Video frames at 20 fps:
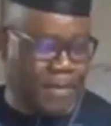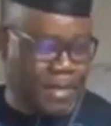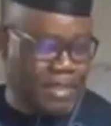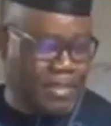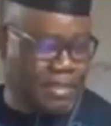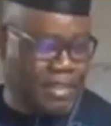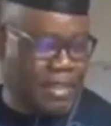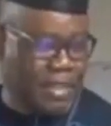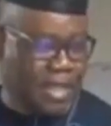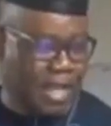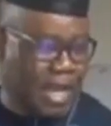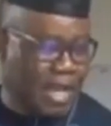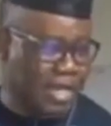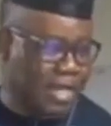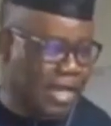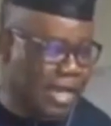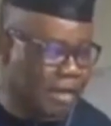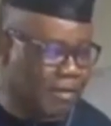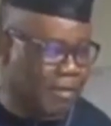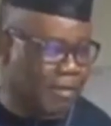That's all for
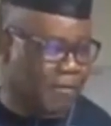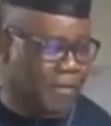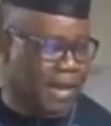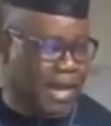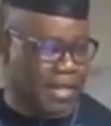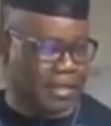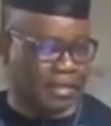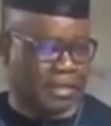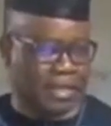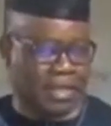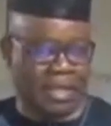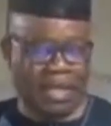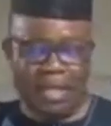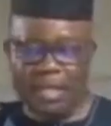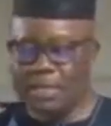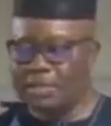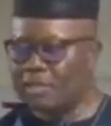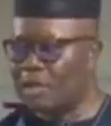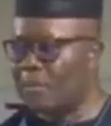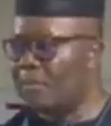now on the political
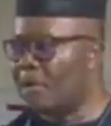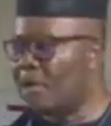scene.